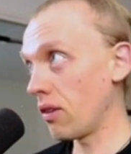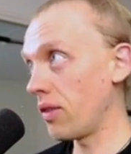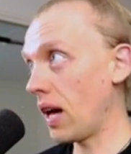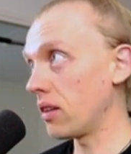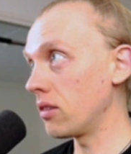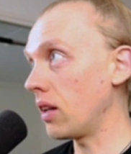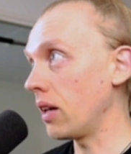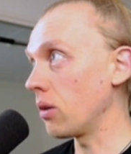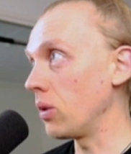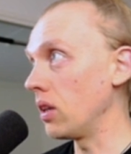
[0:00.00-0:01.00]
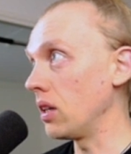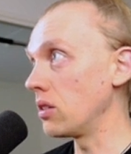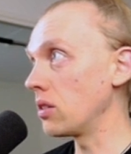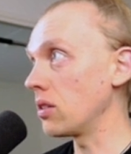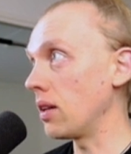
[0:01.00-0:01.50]
that, like with
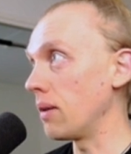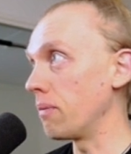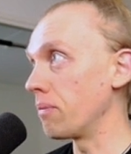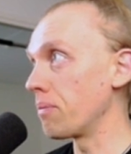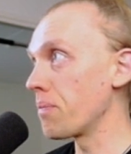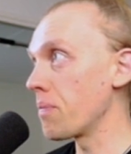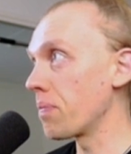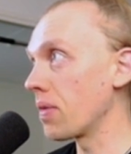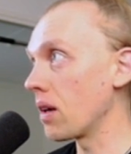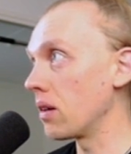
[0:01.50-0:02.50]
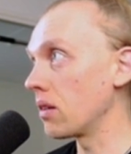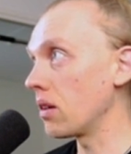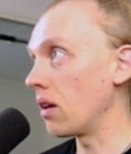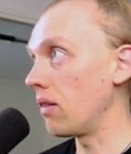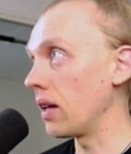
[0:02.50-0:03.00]
this kind
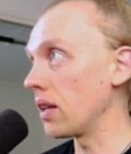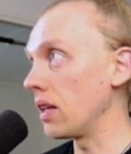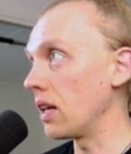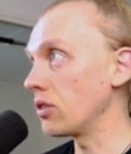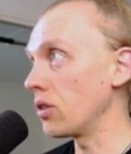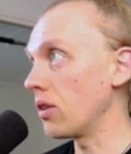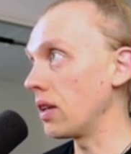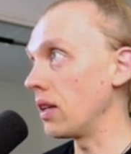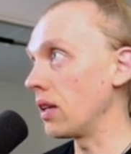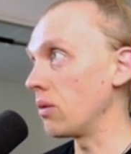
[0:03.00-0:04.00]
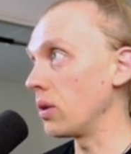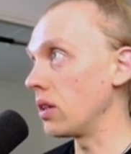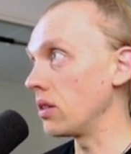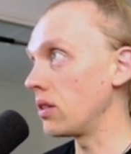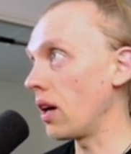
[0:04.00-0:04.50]
of like de-esser, and then with
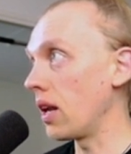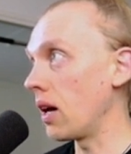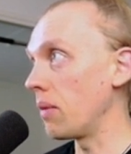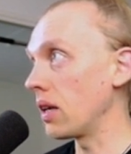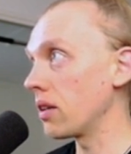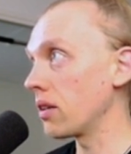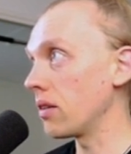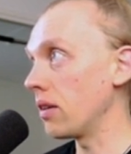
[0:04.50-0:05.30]
this dynamic